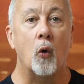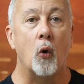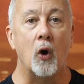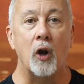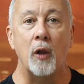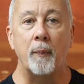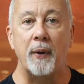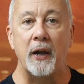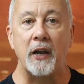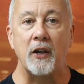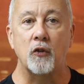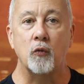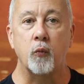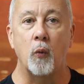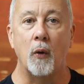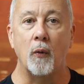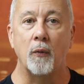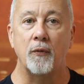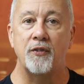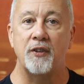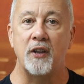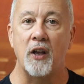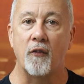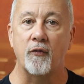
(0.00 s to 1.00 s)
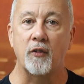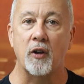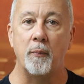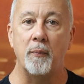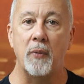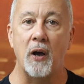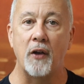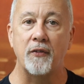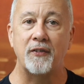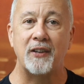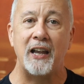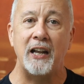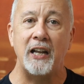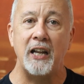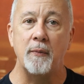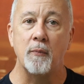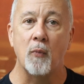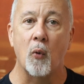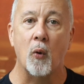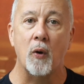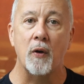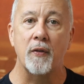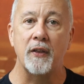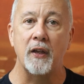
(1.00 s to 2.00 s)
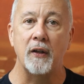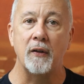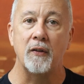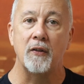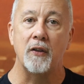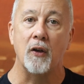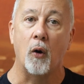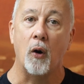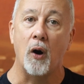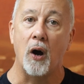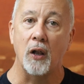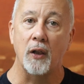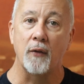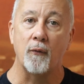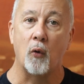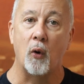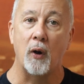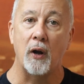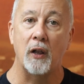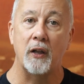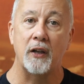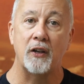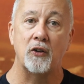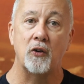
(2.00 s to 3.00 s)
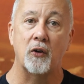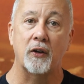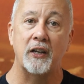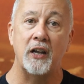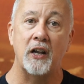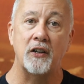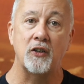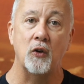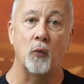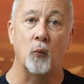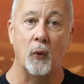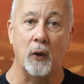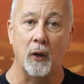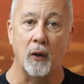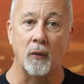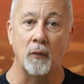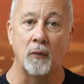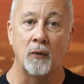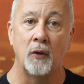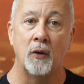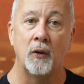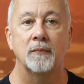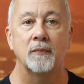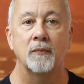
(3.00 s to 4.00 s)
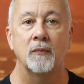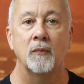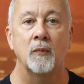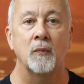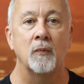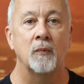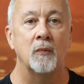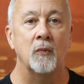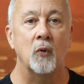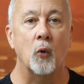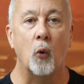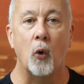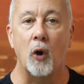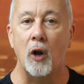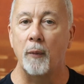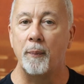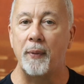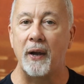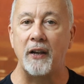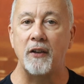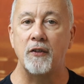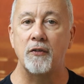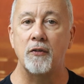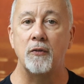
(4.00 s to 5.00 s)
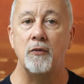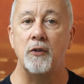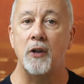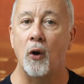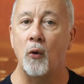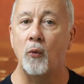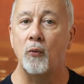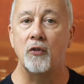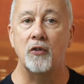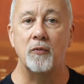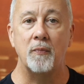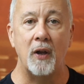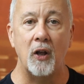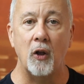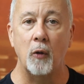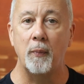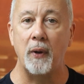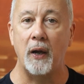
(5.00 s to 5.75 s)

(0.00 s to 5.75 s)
Oil paints won't self-combust any more than the olive oil in your kitchen will. Oil paints don't smell